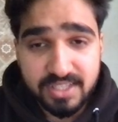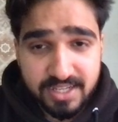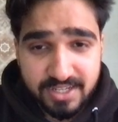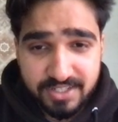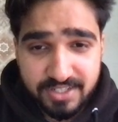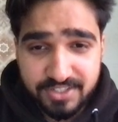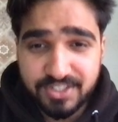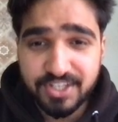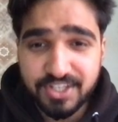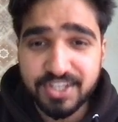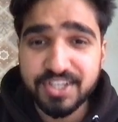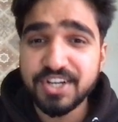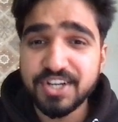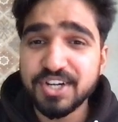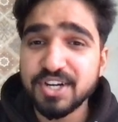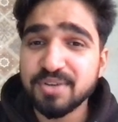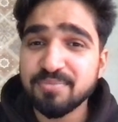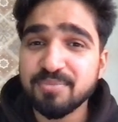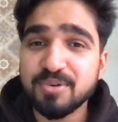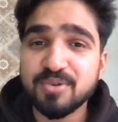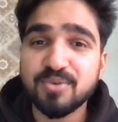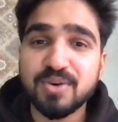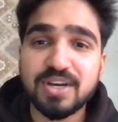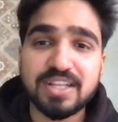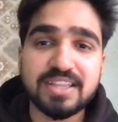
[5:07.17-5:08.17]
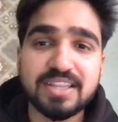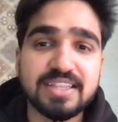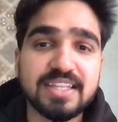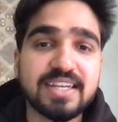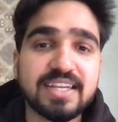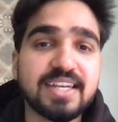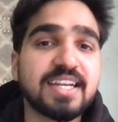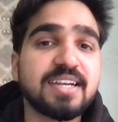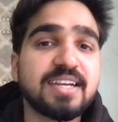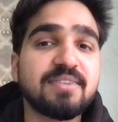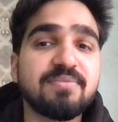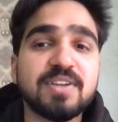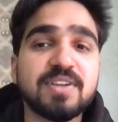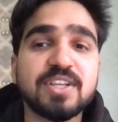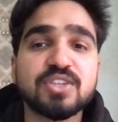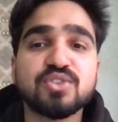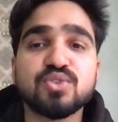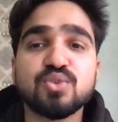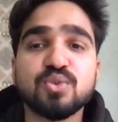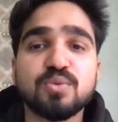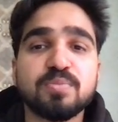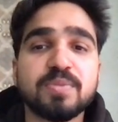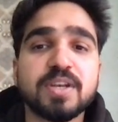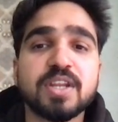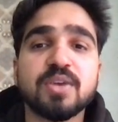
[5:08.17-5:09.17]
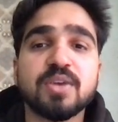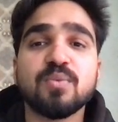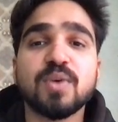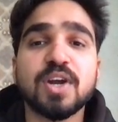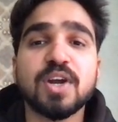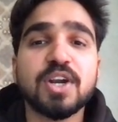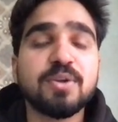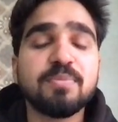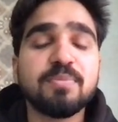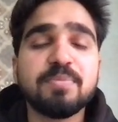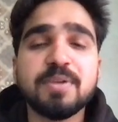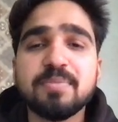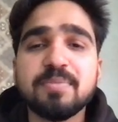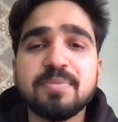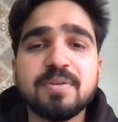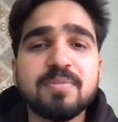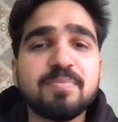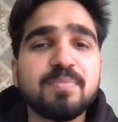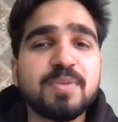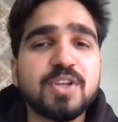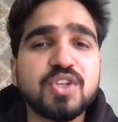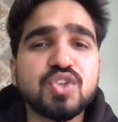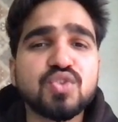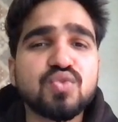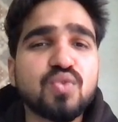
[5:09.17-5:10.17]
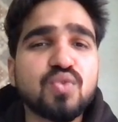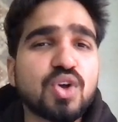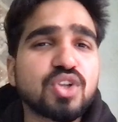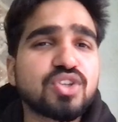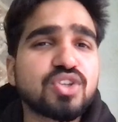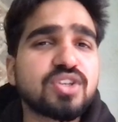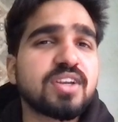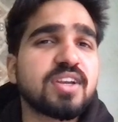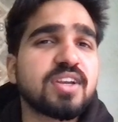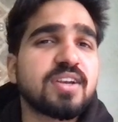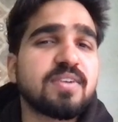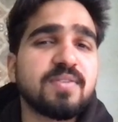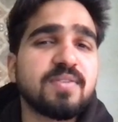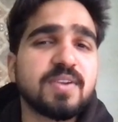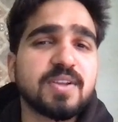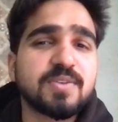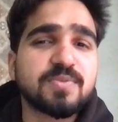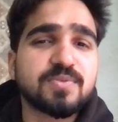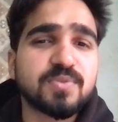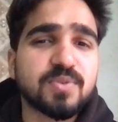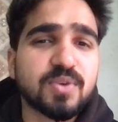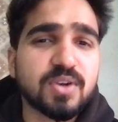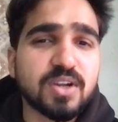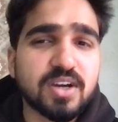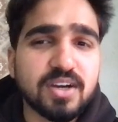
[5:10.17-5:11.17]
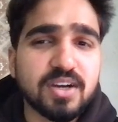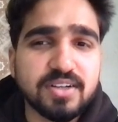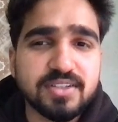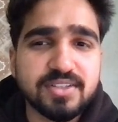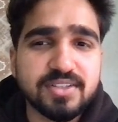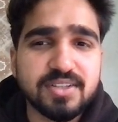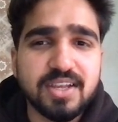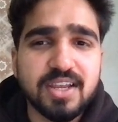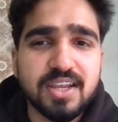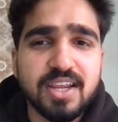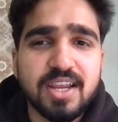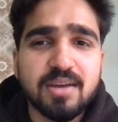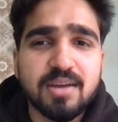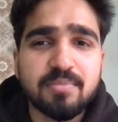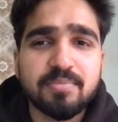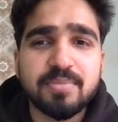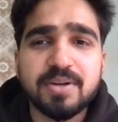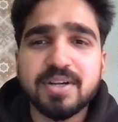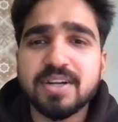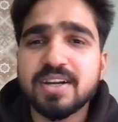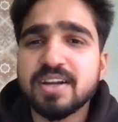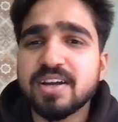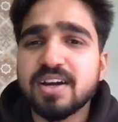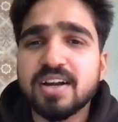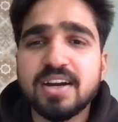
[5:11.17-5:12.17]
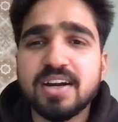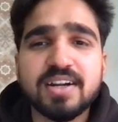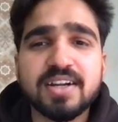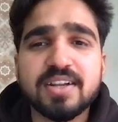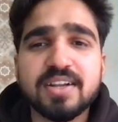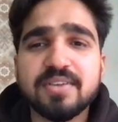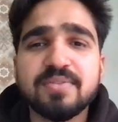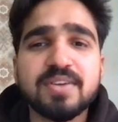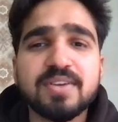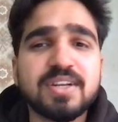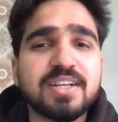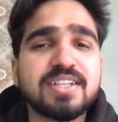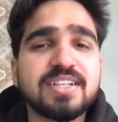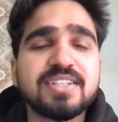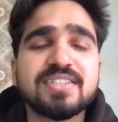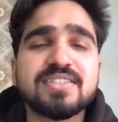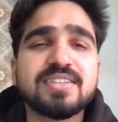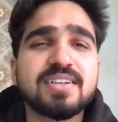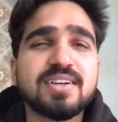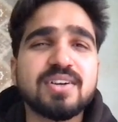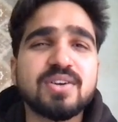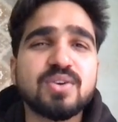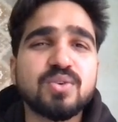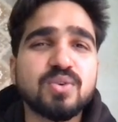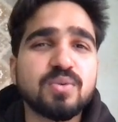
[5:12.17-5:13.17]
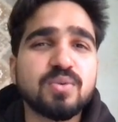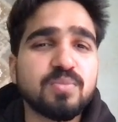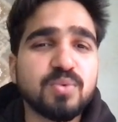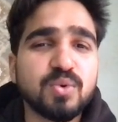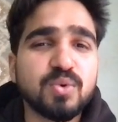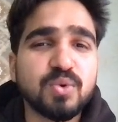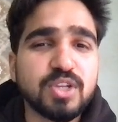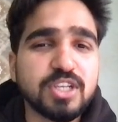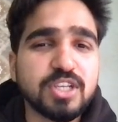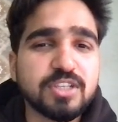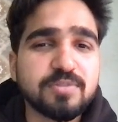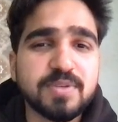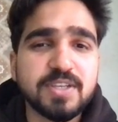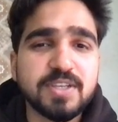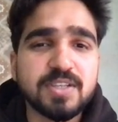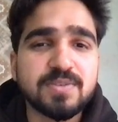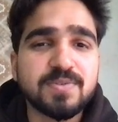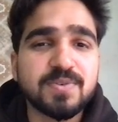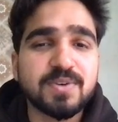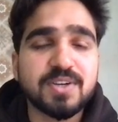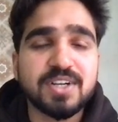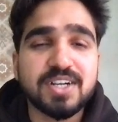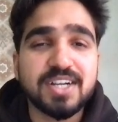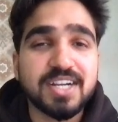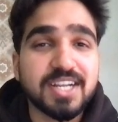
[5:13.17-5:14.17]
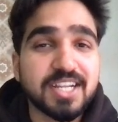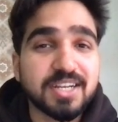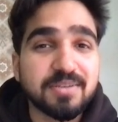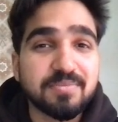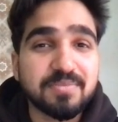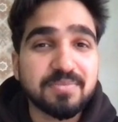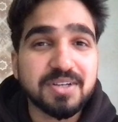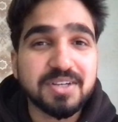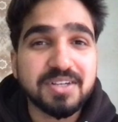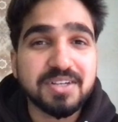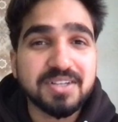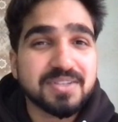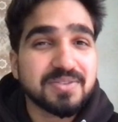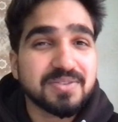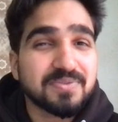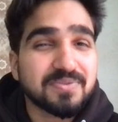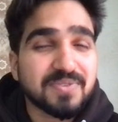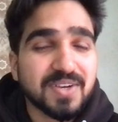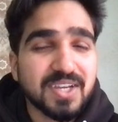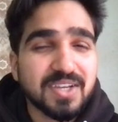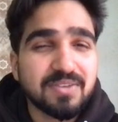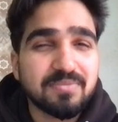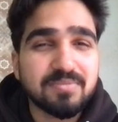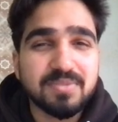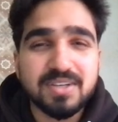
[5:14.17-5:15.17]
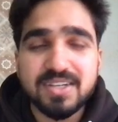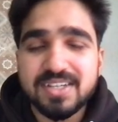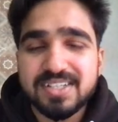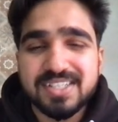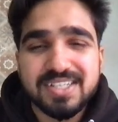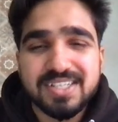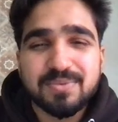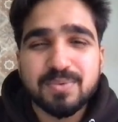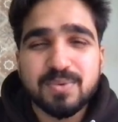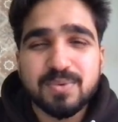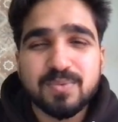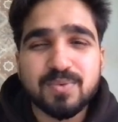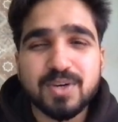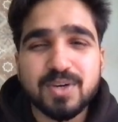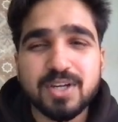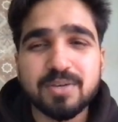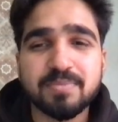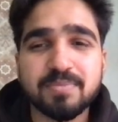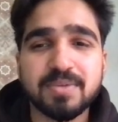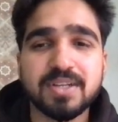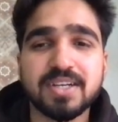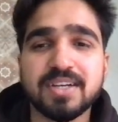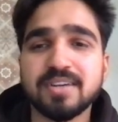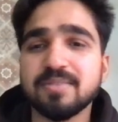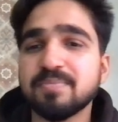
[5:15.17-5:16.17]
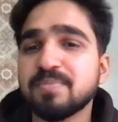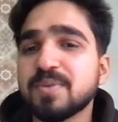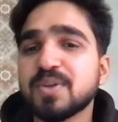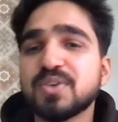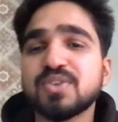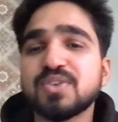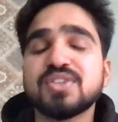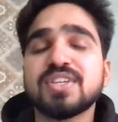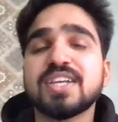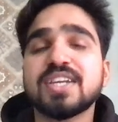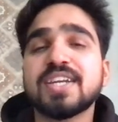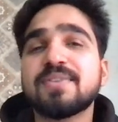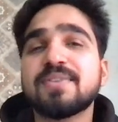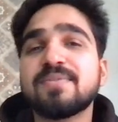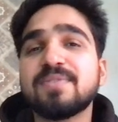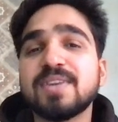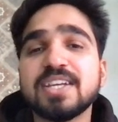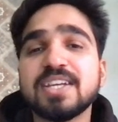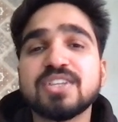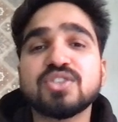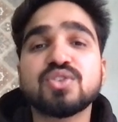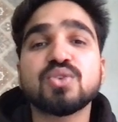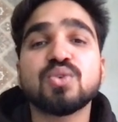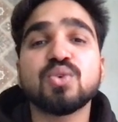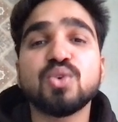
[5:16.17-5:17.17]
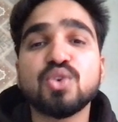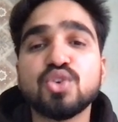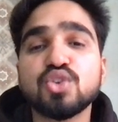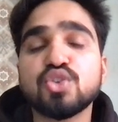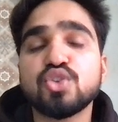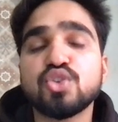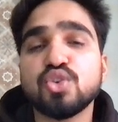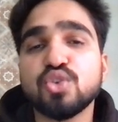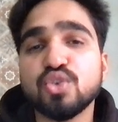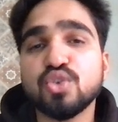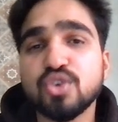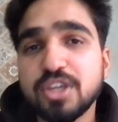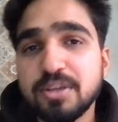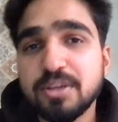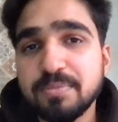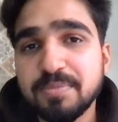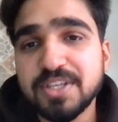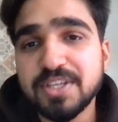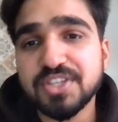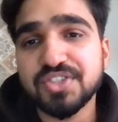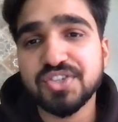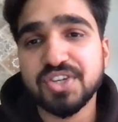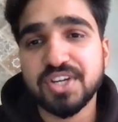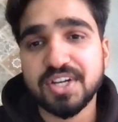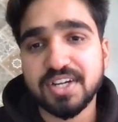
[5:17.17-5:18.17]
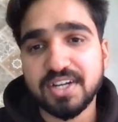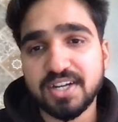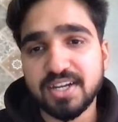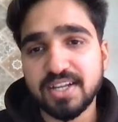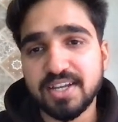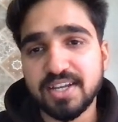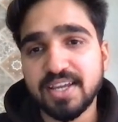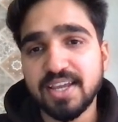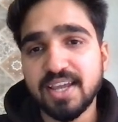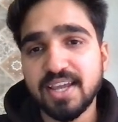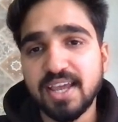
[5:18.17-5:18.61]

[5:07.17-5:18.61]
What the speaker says: Secret number one, the Netflix opening. Why do people binge watch Netflix for hours but can't even listen to a boring speech for 10 minutes, 5 minutes, even 1 minute? Because Netflix hooks you immediately.